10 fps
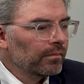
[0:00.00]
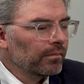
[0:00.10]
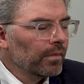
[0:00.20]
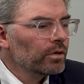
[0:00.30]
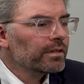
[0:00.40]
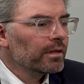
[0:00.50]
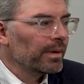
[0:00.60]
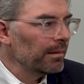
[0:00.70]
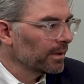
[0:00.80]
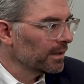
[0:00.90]
most of the
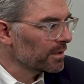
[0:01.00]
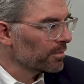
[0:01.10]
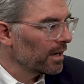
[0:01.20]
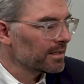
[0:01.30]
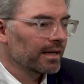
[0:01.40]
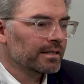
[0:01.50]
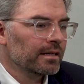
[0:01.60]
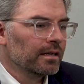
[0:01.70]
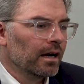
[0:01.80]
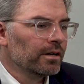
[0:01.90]
people in this process
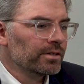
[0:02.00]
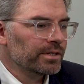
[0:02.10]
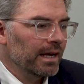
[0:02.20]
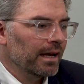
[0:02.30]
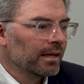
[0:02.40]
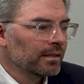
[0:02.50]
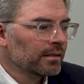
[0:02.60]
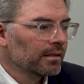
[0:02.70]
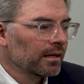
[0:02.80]
understand